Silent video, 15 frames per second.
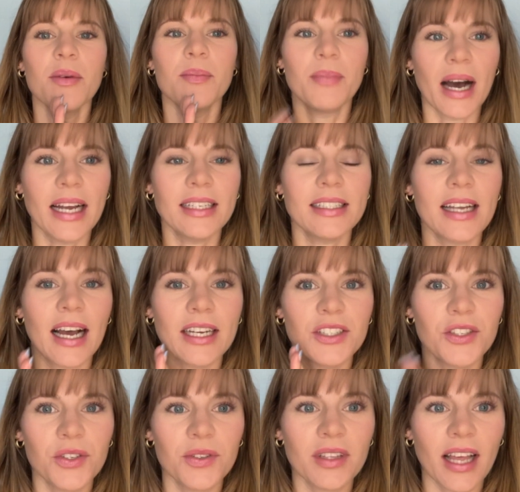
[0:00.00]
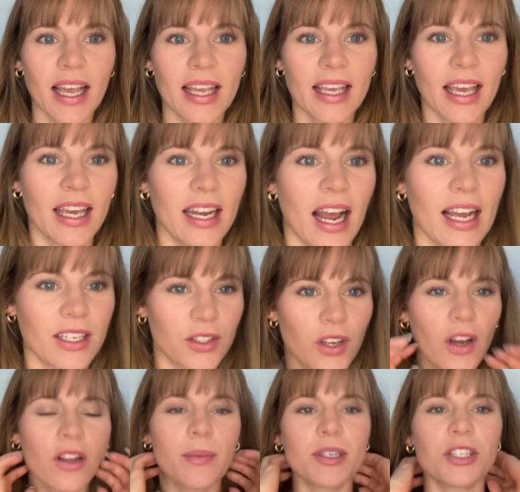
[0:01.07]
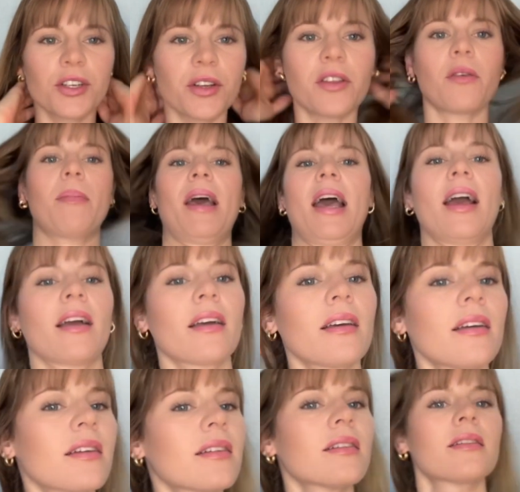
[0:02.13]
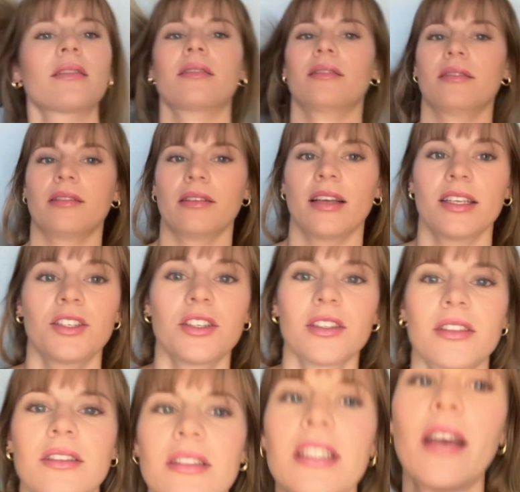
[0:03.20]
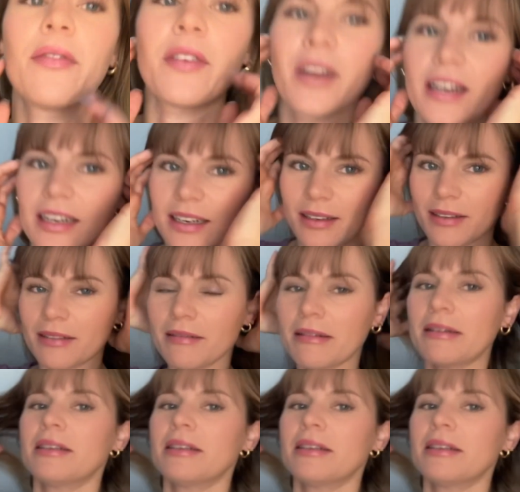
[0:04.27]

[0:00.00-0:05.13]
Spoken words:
but I do like it. Oh, let me show you the back. It's just different. And